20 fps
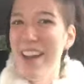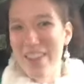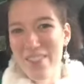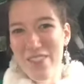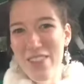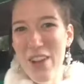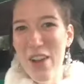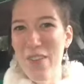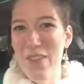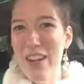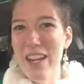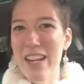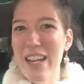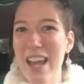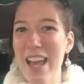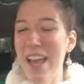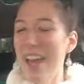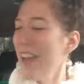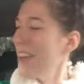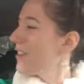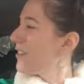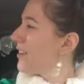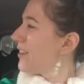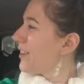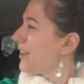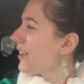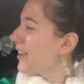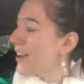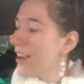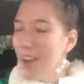I'm going
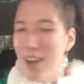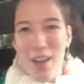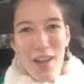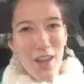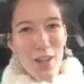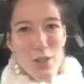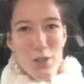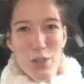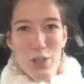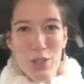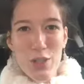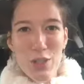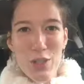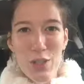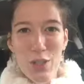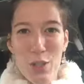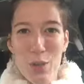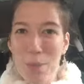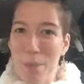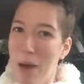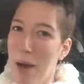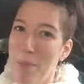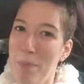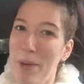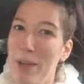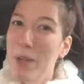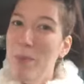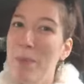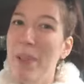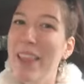to
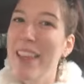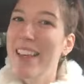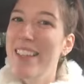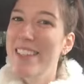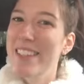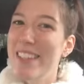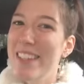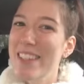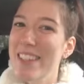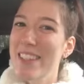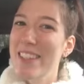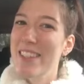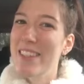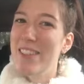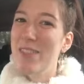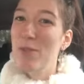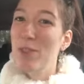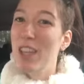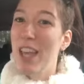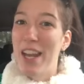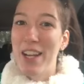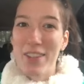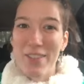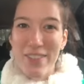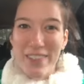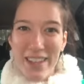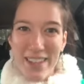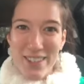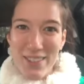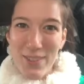public places. Can you
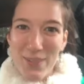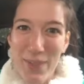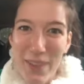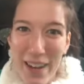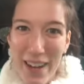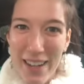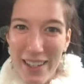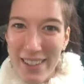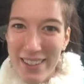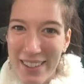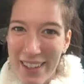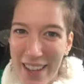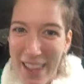guess where?